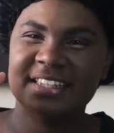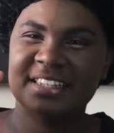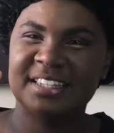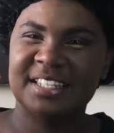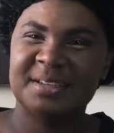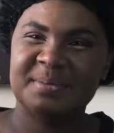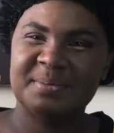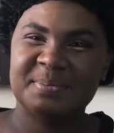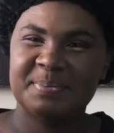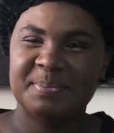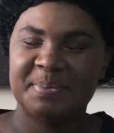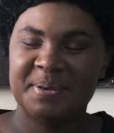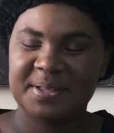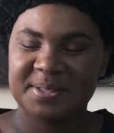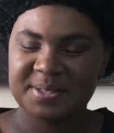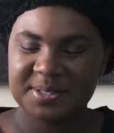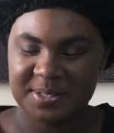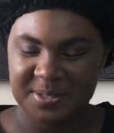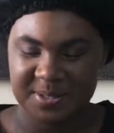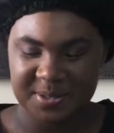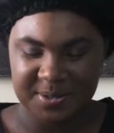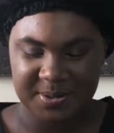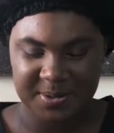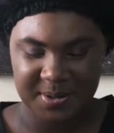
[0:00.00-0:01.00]
lip
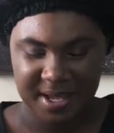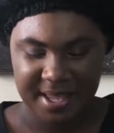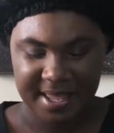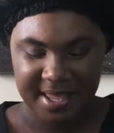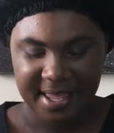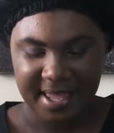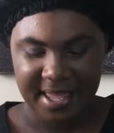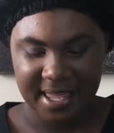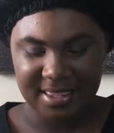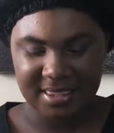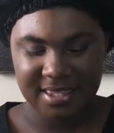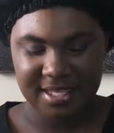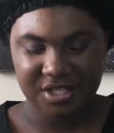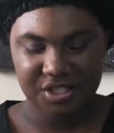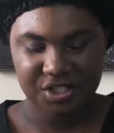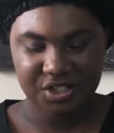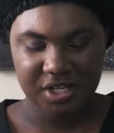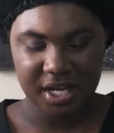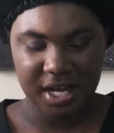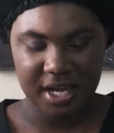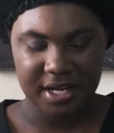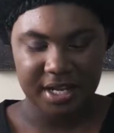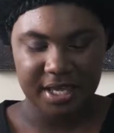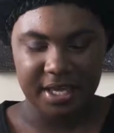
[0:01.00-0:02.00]
pencil in the
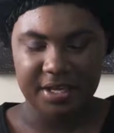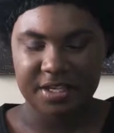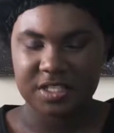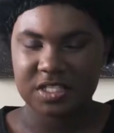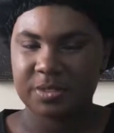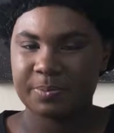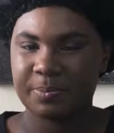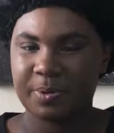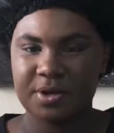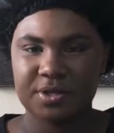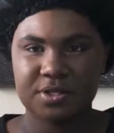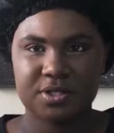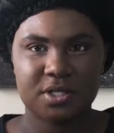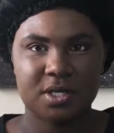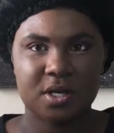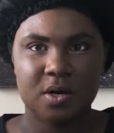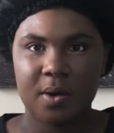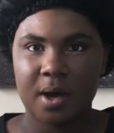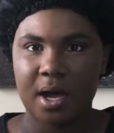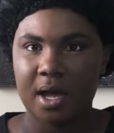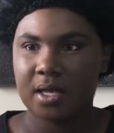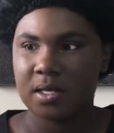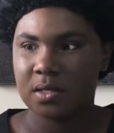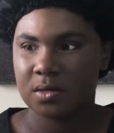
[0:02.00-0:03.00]
shade
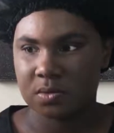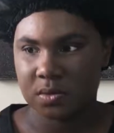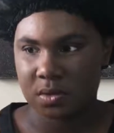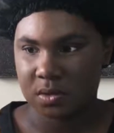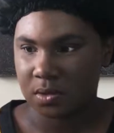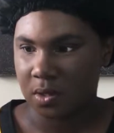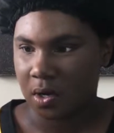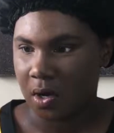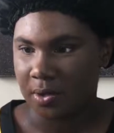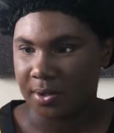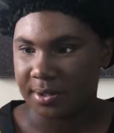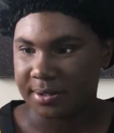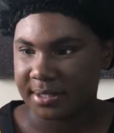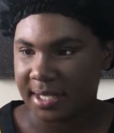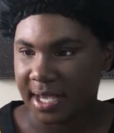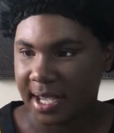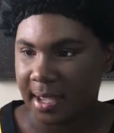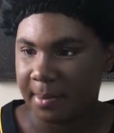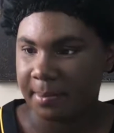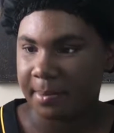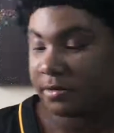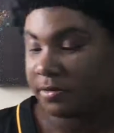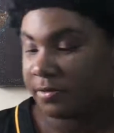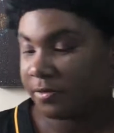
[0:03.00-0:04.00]
Espresso. I use this all the
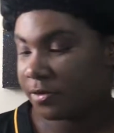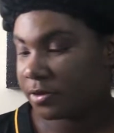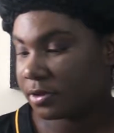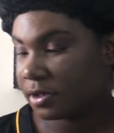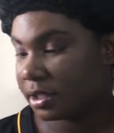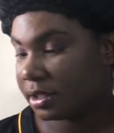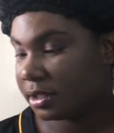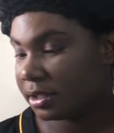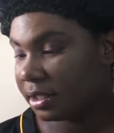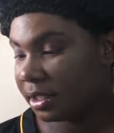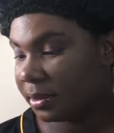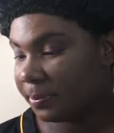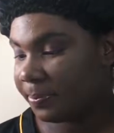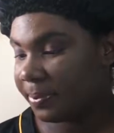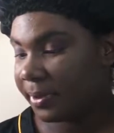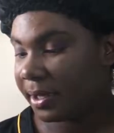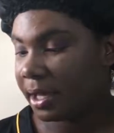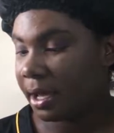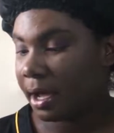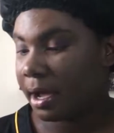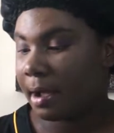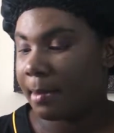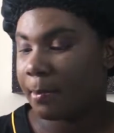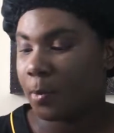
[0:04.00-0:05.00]
time. And for the
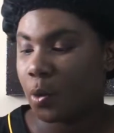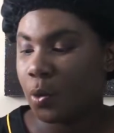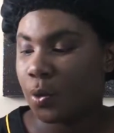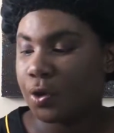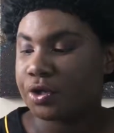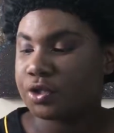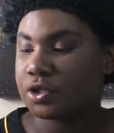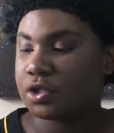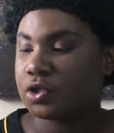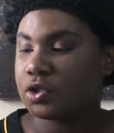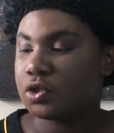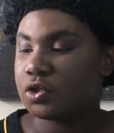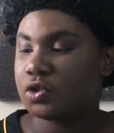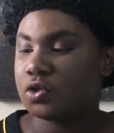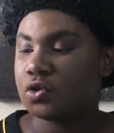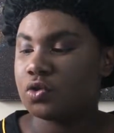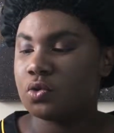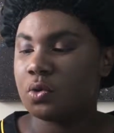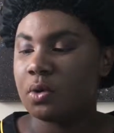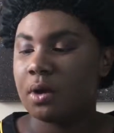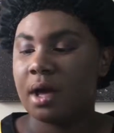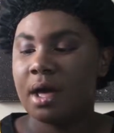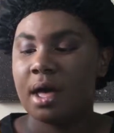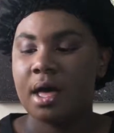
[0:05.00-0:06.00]
lippy, I'm going to
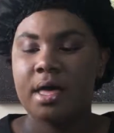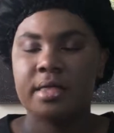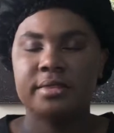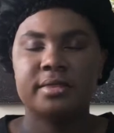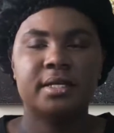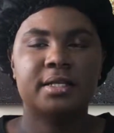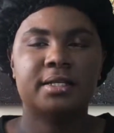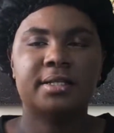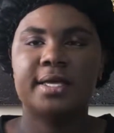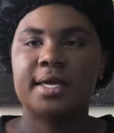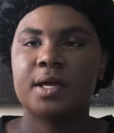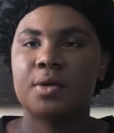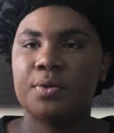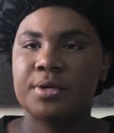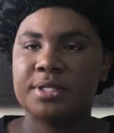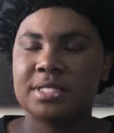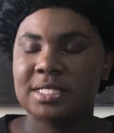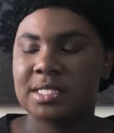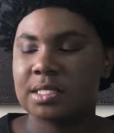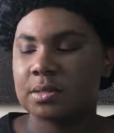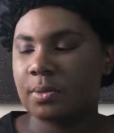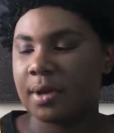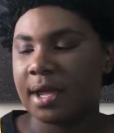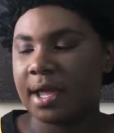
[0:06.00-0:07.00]
do the Liquid
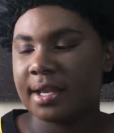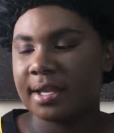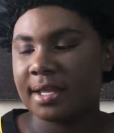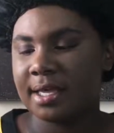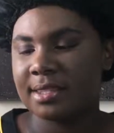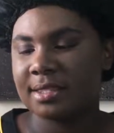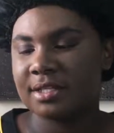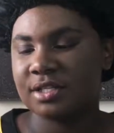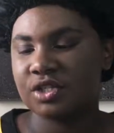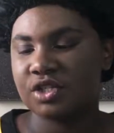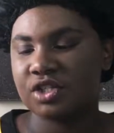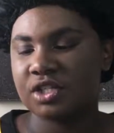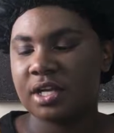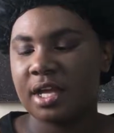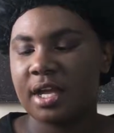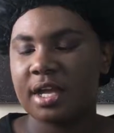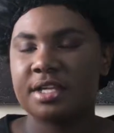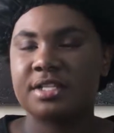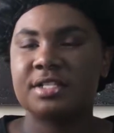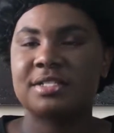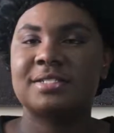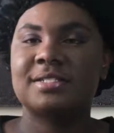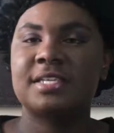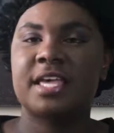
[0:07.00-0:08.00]
Suede in the
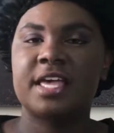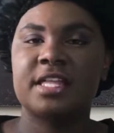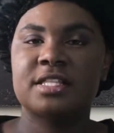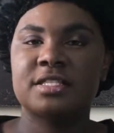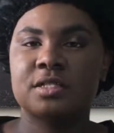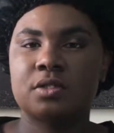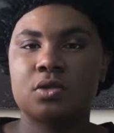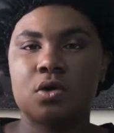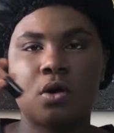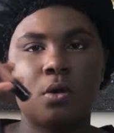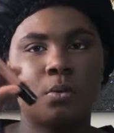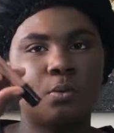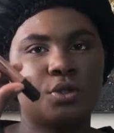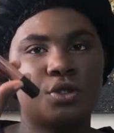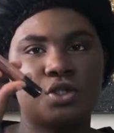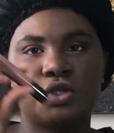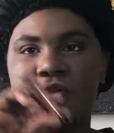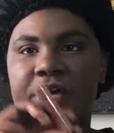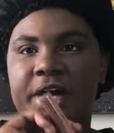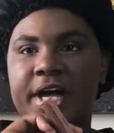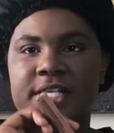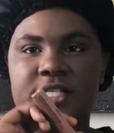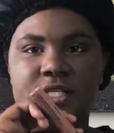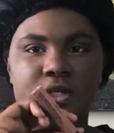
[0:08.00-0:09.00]
shade Sandstorm, which
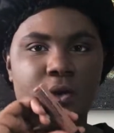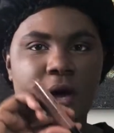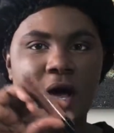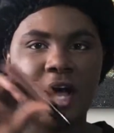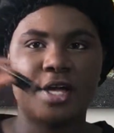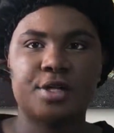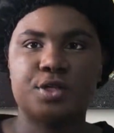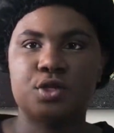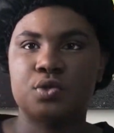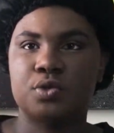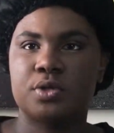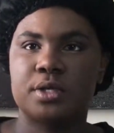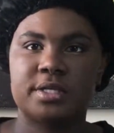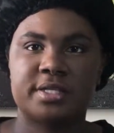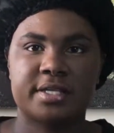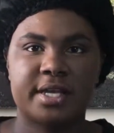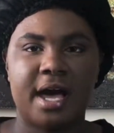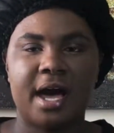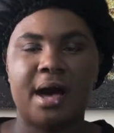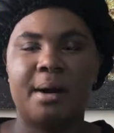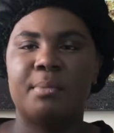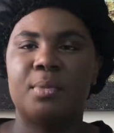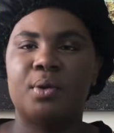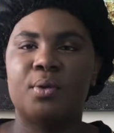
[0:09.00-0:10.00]
you guys know I do this
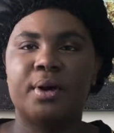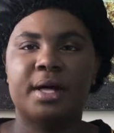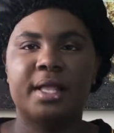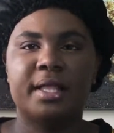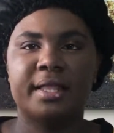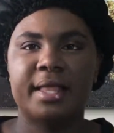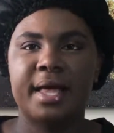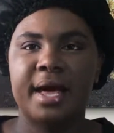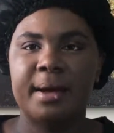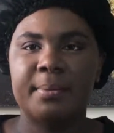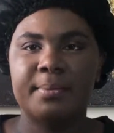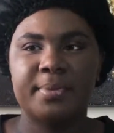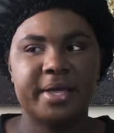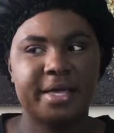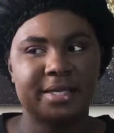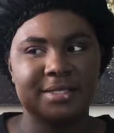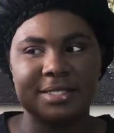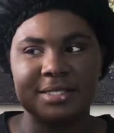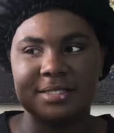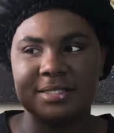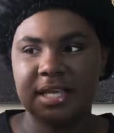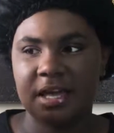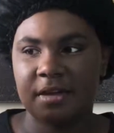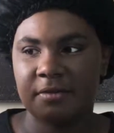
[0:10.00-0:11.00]
combo a lot
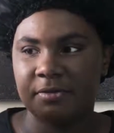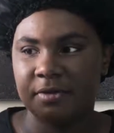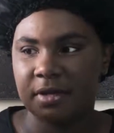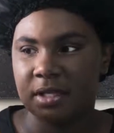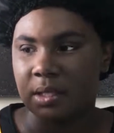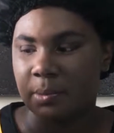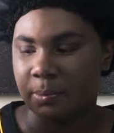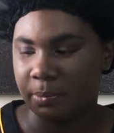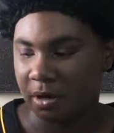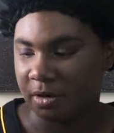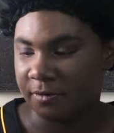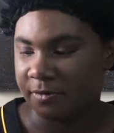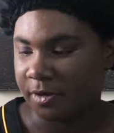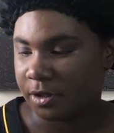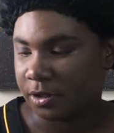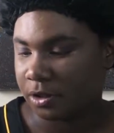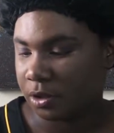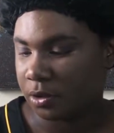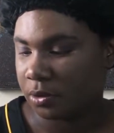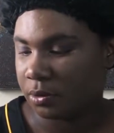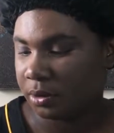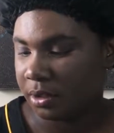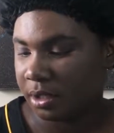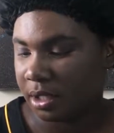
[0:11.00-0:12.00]
because it's definitely the perfect
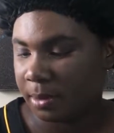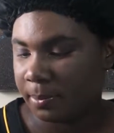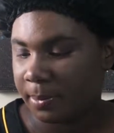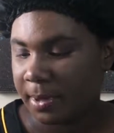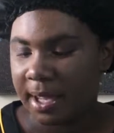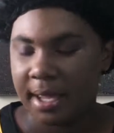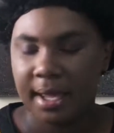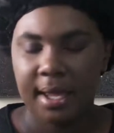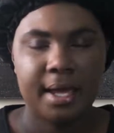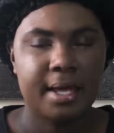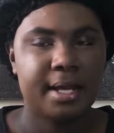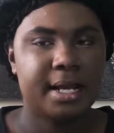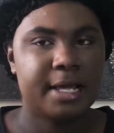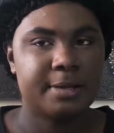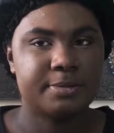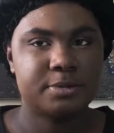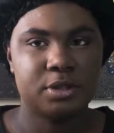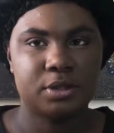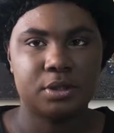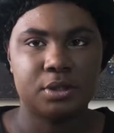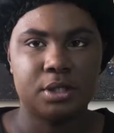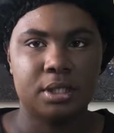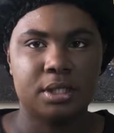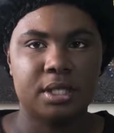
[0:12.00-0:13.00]
nude lip. I
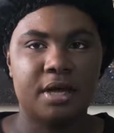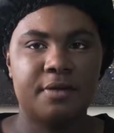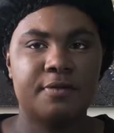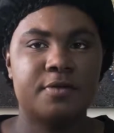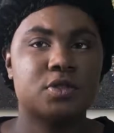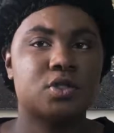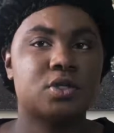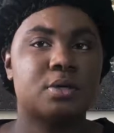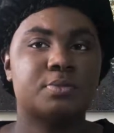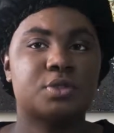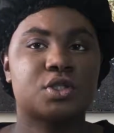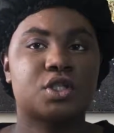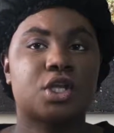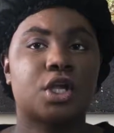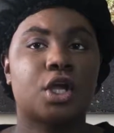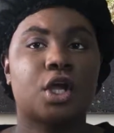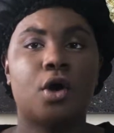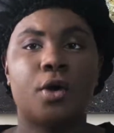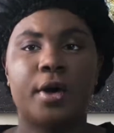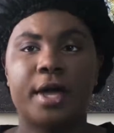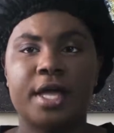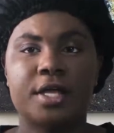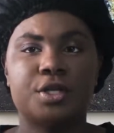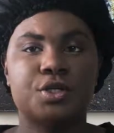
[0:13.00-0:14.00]
absolutely love it. So I'm just gonna
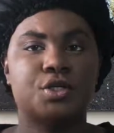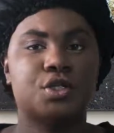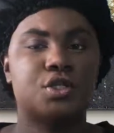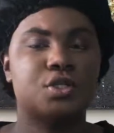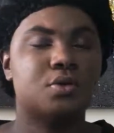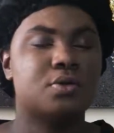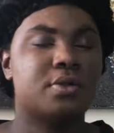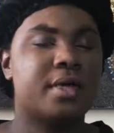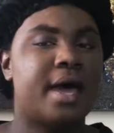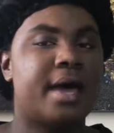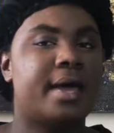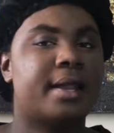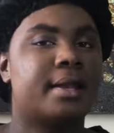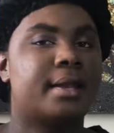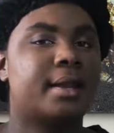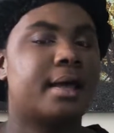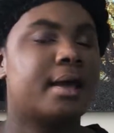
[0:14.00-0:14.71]
go ahead and do that